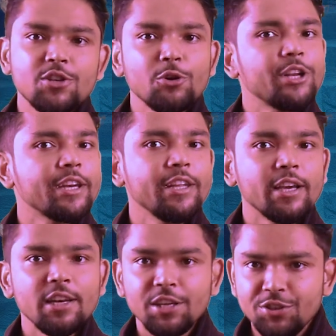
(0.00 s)

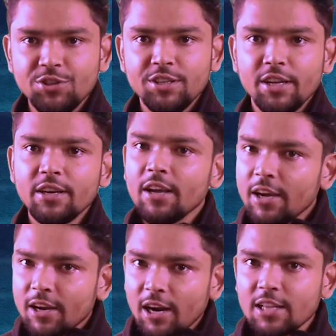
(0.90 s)
geotechnical engineer
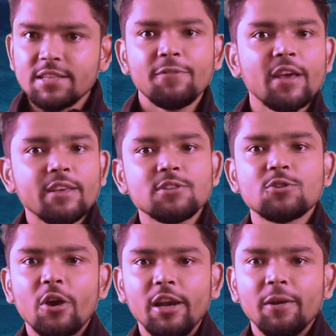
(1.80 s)
classify a
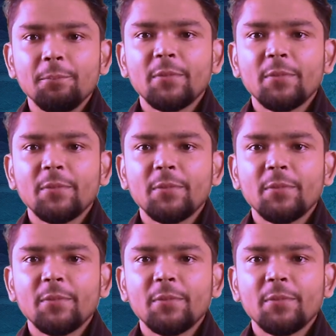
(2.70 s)
soil